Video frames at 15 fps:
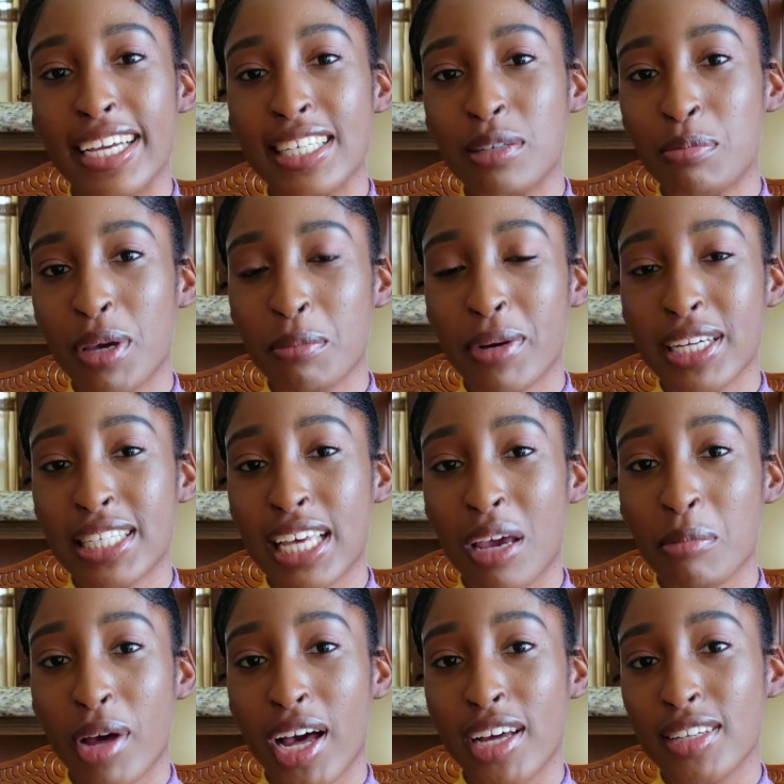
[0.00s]
spend my
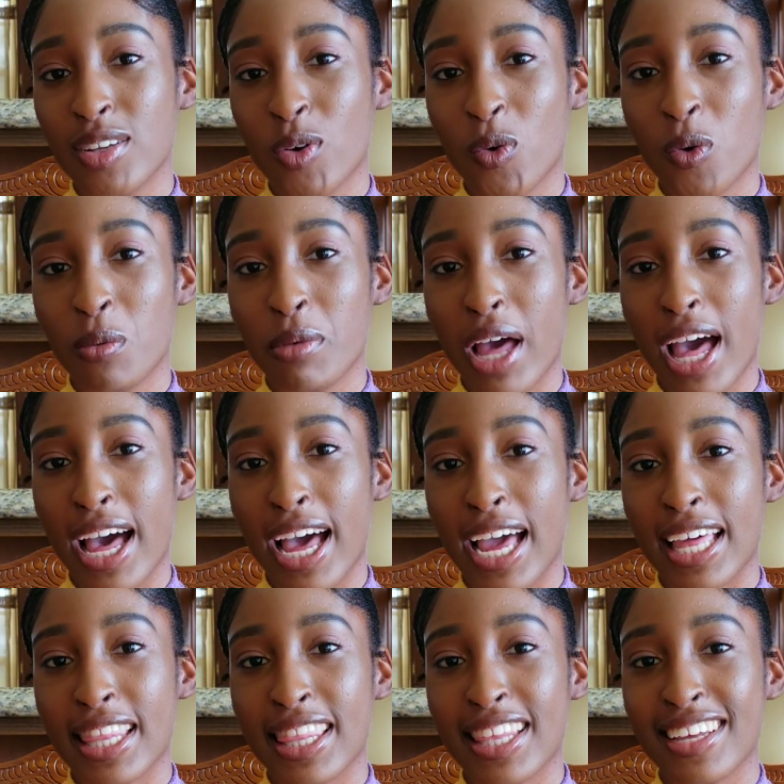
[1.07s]
time at home
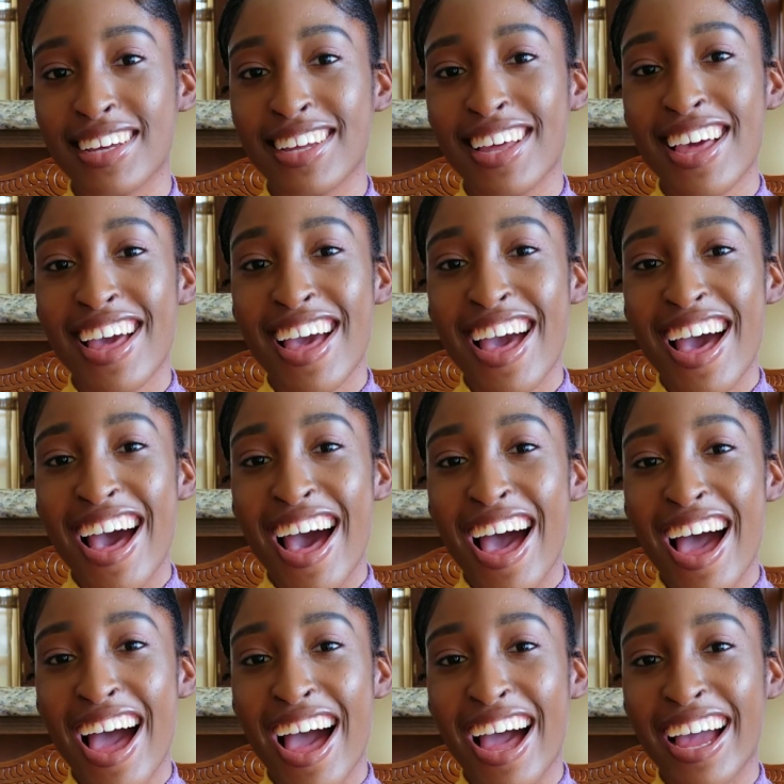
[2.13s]
and
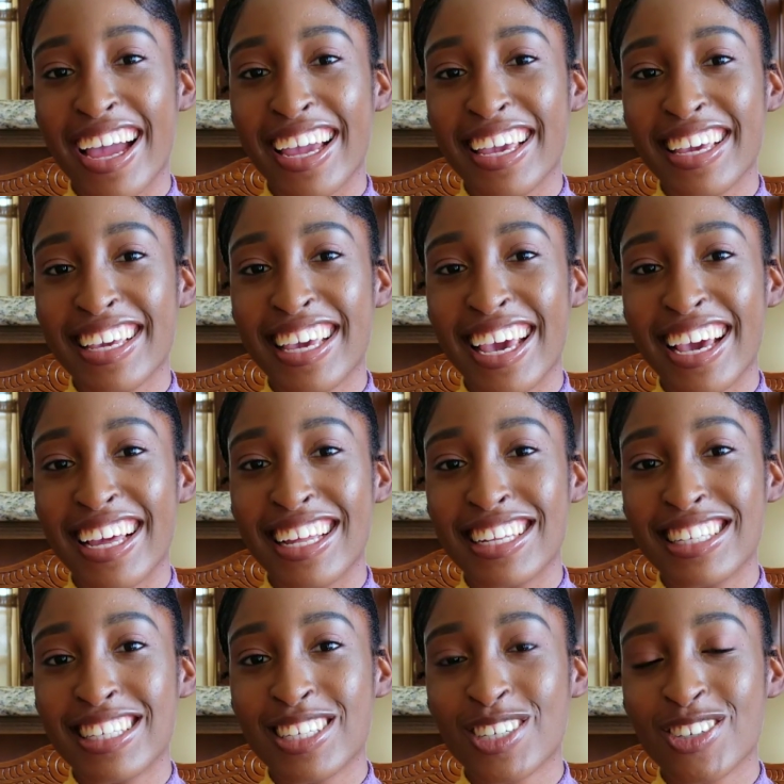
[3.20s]
I
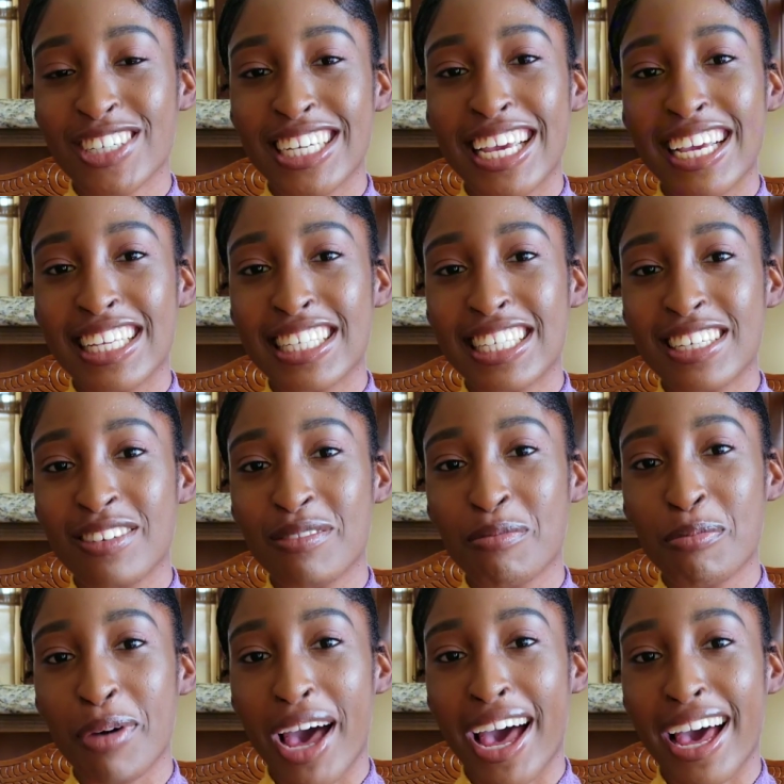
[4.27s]
get creative
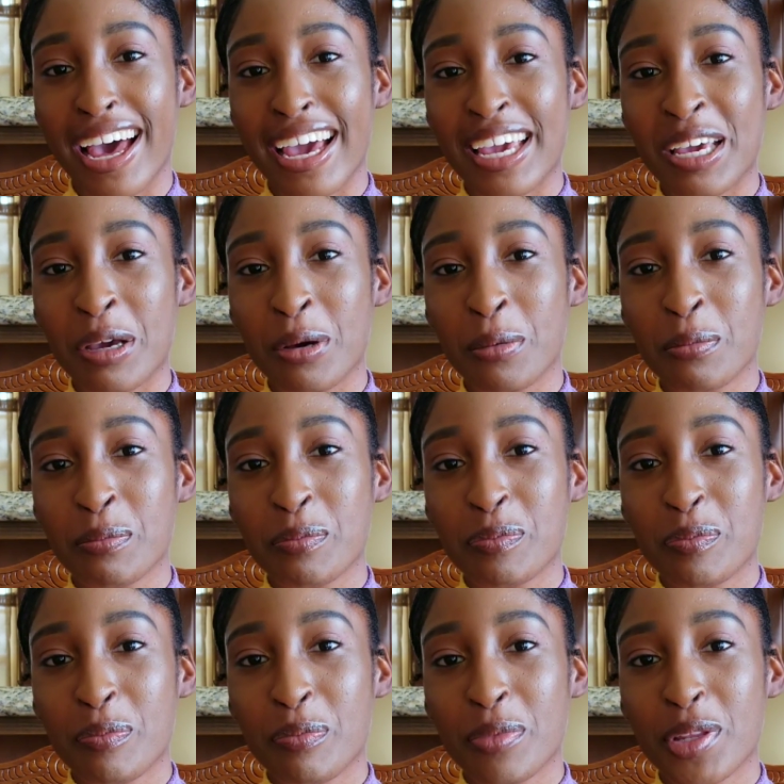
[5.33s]
by
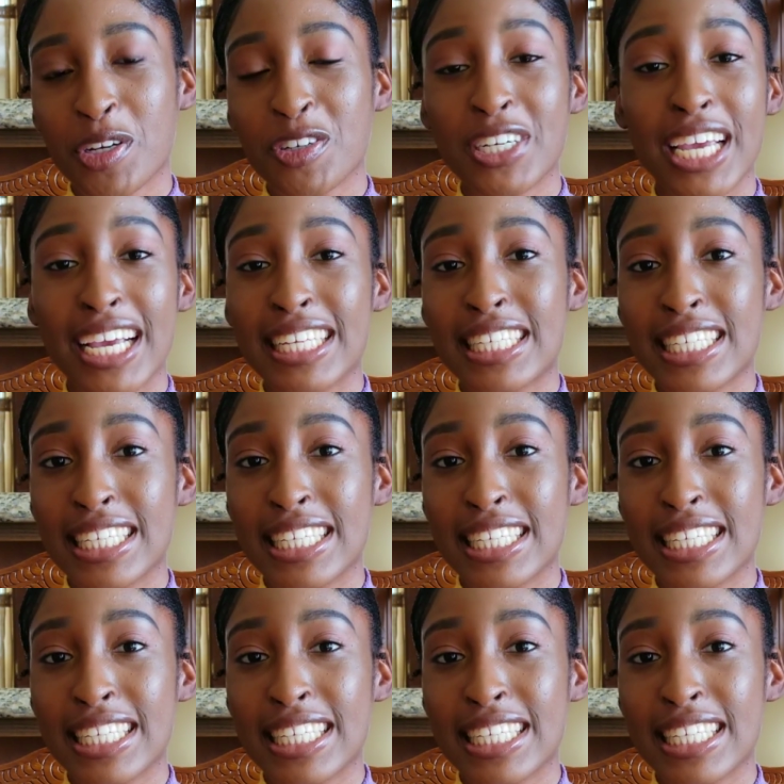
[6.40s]
creating